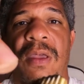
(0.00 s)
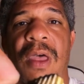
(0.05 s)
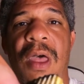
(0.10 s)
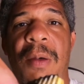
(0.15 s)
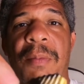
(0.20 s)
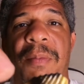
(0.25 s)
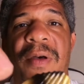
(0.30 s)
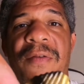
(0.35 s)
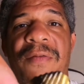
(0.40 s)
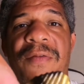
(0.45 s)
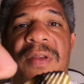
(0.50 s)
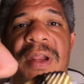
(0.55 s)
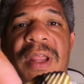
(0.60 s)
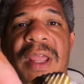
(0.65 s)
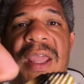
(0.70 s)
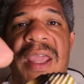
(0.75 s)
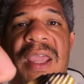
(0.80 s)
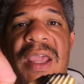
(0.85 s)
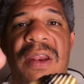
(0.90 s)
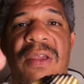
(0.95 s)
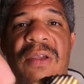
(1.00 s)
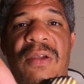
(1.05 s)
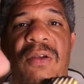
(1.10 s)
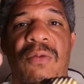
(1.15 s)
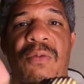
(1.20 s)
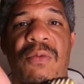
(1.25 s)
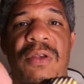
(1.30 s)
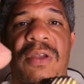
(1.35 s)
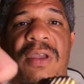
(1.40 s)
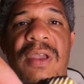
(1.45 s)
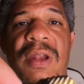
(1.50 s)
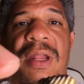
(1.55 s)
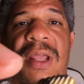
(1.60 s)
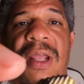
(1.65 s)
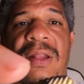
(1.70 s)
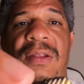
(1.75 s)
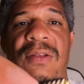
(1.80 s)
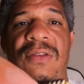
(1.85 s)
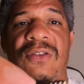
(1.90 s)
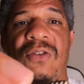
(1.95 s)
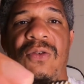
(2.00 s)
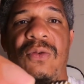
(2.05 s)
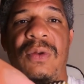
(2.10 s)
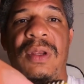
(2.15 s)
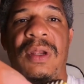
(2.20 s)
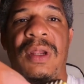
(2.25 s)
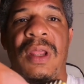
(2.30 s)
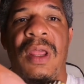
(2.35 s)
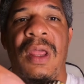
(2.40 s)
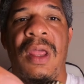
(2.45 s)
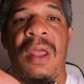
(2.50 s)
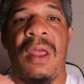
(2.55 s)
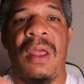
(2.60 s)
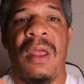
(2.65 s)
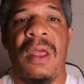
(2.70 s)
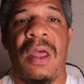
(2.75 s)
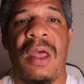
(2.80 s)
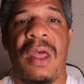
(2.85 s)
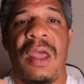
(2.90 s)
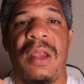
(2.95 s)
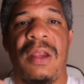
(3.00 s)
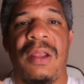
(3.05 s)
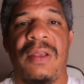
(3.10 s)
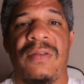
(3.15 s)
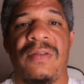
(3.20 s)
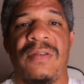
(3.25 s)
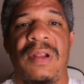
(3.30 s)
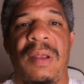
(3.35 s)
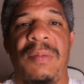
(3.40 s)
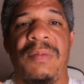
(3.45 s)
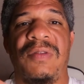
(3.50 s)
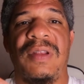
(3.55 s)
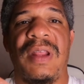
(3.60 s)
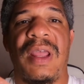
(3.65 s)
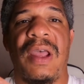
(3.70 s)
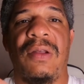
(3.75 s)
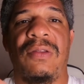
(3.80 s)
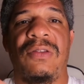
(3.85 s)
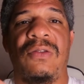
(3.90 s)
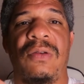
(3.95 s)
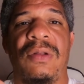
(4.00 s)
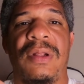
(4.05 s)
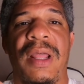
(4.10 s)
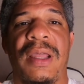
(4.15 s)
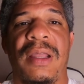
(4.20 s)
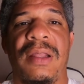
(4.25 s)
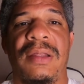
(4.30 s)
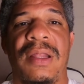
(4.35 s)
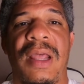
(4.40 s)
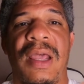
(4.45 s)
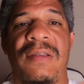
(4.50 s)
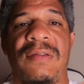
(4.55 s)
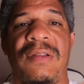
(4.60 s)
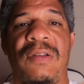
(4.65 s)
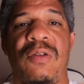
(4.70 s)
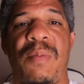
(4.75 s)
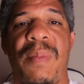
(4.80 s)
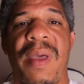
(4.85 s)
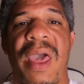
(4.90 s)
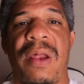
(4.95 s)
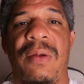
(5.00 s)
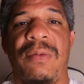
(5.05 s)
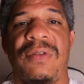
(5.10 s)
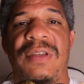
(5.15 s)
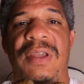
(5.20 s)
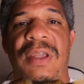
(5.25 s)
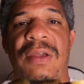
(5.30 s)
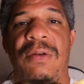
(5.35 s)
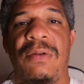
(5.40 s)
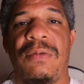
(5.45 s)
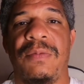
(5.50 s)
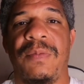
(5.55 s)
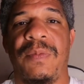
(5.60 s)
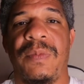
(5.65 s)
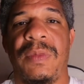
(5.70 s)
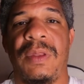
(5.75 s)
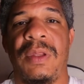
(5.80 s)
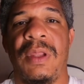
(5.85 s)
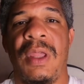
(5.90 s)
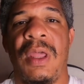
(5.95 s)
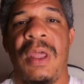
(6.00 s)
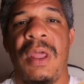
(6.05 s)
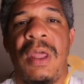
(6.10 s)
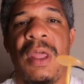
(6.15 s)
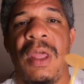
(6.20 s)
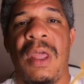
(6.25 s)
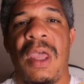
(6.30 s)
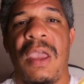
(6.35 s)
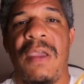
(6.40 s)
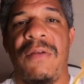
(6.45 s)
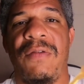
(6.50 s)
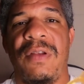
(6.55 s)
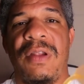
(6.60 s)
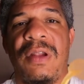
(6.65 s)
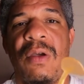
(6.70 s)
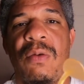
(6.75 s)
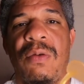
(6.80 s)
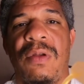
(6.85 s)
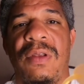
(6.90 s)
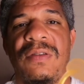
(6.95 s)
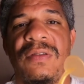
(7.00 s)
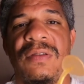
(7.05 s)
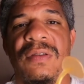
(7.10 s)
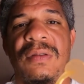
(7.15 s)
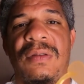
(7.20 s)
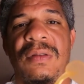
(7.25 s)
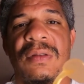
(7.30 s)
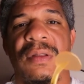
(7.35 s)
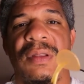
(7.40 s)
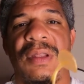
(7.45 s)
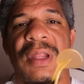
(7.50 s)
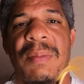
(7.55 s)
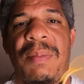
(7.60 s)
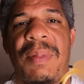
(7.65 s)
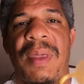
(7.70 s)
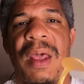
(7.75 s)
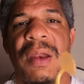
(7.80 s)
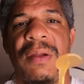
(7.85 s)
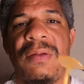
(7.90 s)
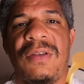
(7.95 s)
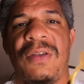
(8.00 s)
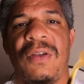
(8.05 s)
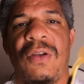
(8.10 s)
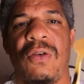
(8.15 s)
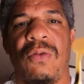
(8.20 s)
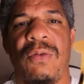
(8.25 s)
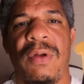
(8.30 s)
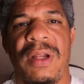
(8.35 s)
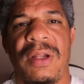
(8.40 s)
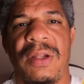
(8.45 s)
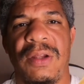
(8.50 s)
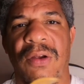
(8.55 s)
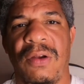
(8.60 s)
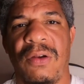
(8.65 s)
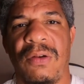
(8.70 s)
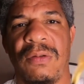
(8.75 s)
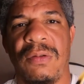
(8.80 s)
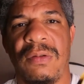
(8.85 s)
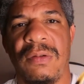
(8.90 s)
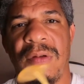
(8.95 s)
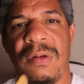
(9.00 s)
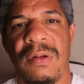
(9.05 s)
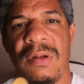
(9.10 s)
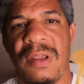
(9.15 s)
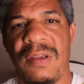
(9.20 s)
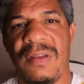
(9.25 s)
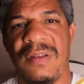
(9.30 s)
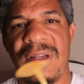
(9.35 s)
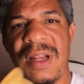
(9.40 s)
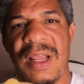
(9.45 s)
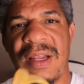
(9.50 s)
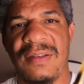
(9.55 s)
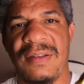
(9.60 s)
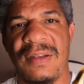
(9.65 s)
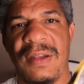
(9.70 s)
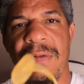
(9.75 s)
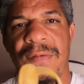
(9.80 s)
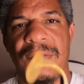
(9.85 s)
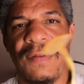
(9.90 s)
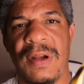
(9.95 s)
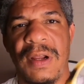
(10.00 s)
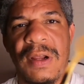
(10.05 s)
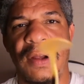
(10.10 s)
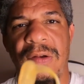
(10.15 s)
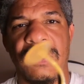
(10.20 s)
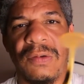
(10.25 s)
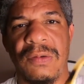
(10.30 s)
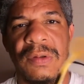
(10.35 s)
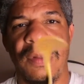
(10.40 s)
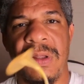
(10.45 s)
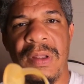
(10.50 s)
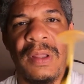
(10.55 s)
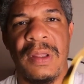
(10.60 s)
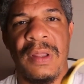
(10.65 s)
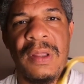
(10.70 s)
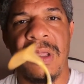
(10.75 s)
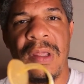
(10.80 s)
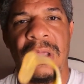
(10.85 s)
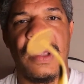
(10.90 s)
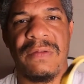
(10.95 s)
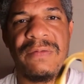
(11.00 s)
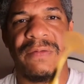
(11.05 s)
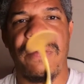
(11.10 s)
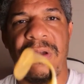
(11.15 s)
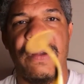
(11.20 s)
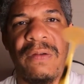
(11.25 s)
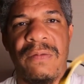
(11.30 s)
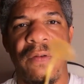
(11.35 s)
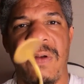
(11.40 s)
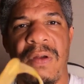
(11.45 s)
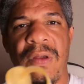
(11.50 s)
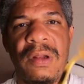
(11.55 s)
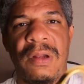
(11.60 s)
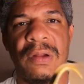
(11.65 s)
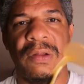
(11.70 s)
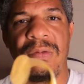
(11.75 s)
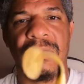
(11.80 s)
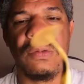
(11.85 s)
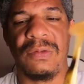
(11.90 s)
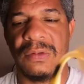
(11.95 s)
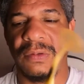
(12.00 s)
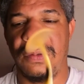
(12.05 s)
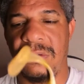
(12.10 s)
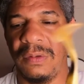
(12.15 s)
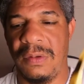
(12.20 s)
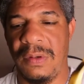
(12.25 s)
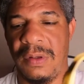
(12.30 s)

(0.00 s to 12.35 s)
up off in the head here where you connected to it. It slims down to like a nice little paddle tail. And if you notice that paddle tail right there, it's not stiff at all. It's very, very loose.